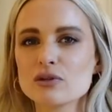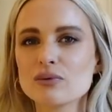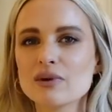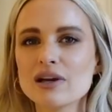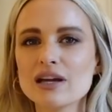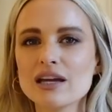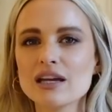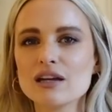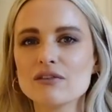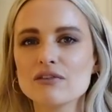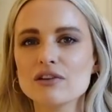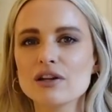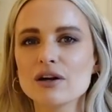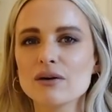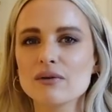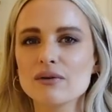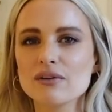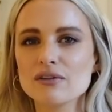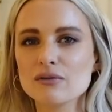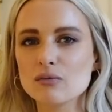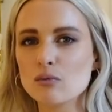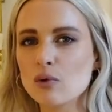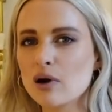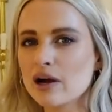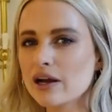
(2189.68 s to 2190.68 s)
to it, even though
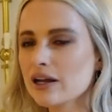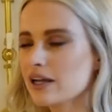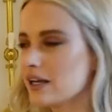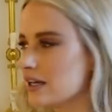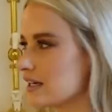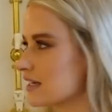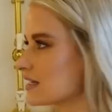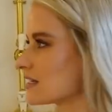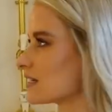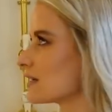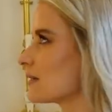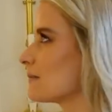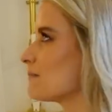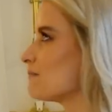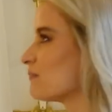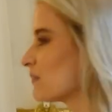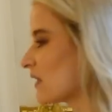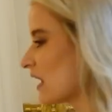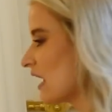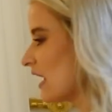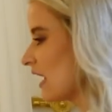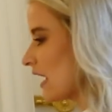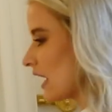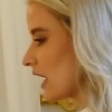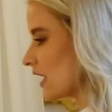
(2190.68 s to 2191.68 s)
it's white.
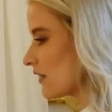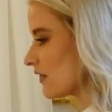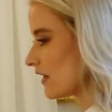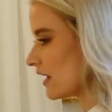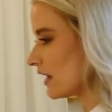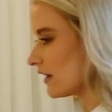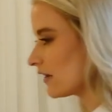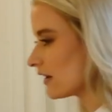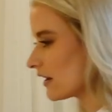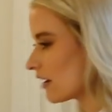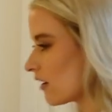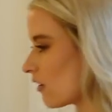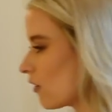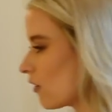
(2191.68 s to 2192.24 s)
And then